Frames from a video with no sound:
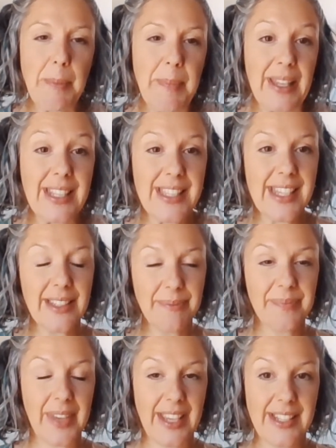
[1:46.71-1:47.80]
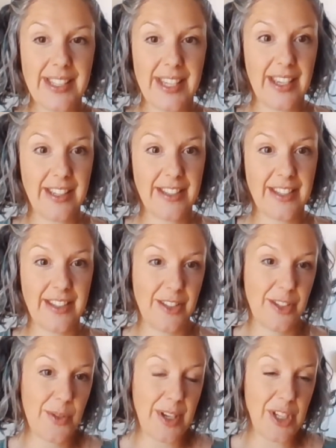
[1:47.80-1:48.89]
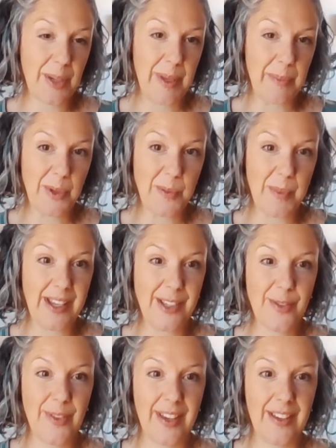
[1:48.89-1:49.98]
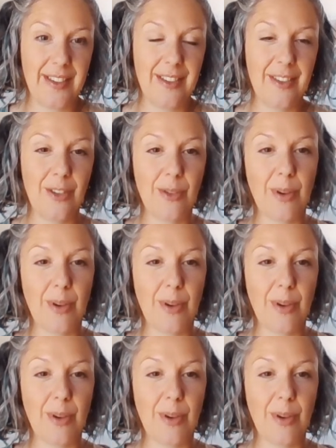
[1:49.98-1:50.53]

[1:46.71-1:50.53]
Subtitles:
capability into stretching people's minds for